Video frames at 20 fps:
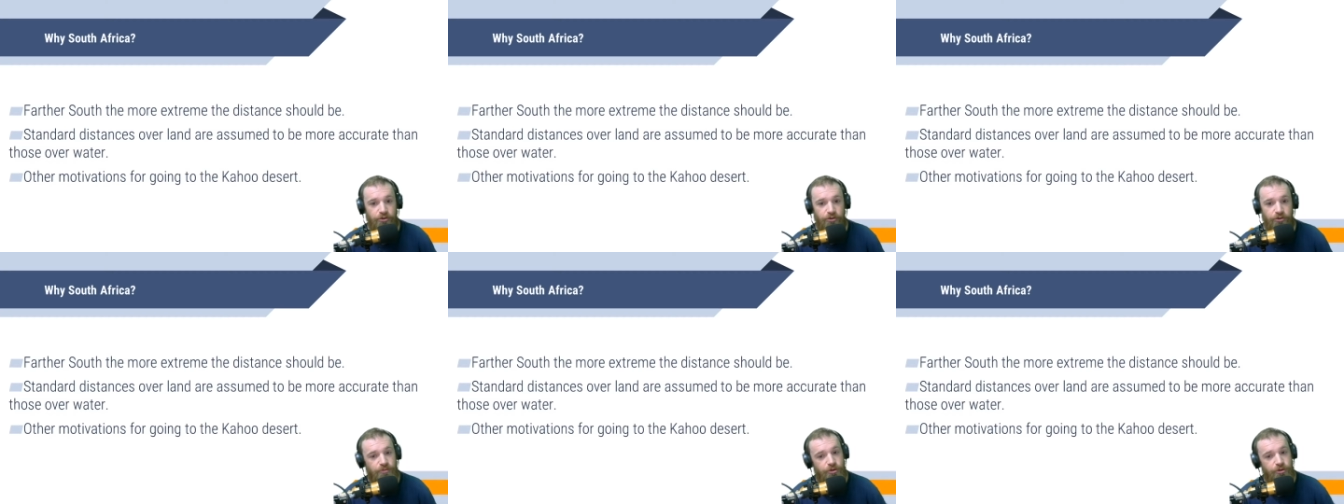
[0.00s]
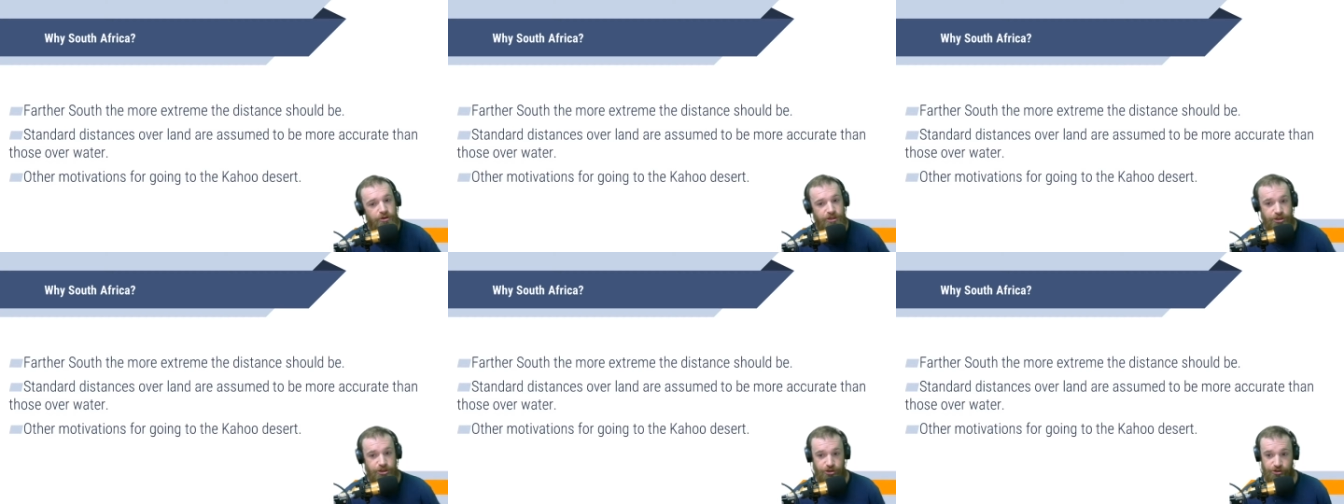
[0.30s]
the more
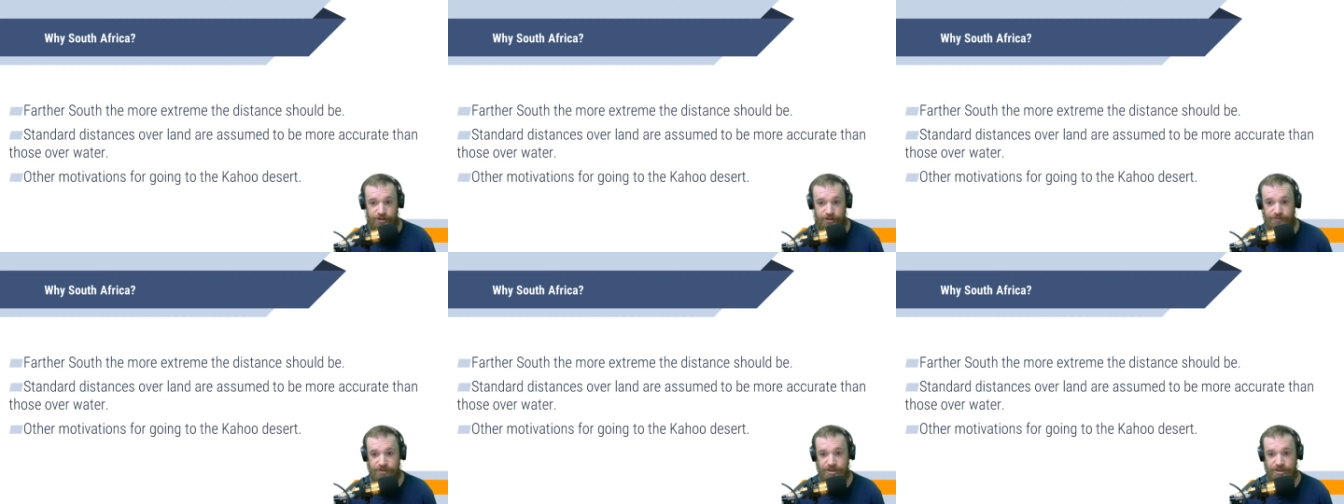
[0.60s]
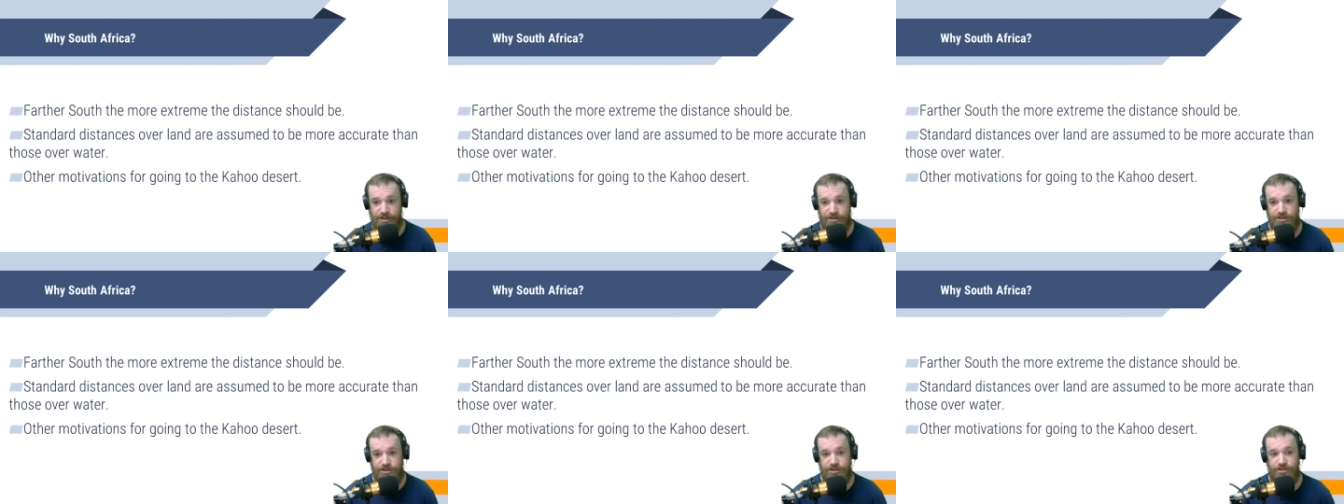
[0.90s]
extreme the
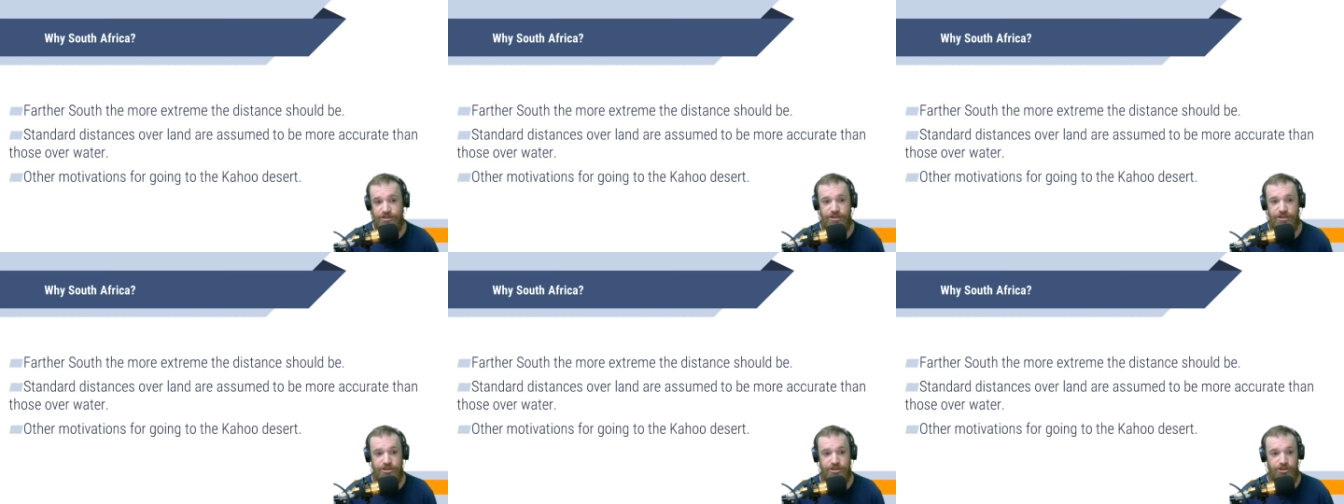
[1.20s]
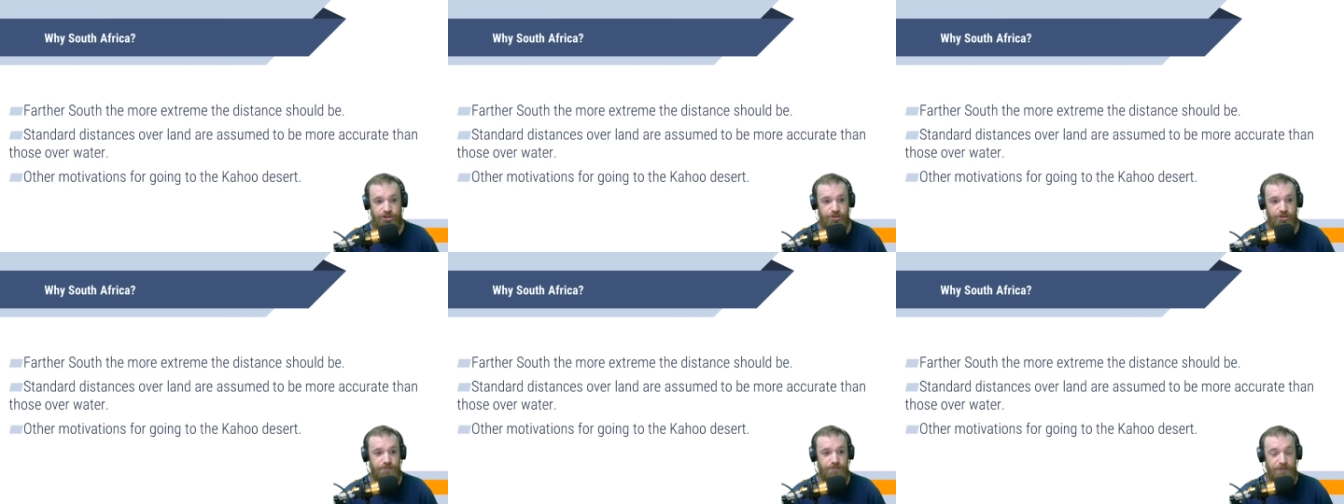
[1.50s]
distances
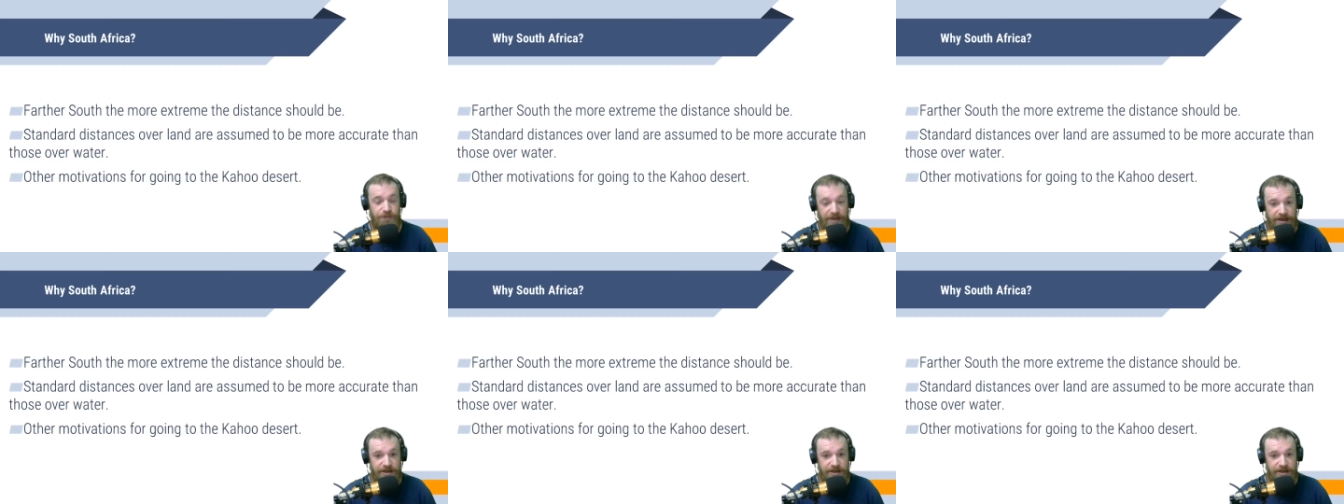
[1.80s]
should be.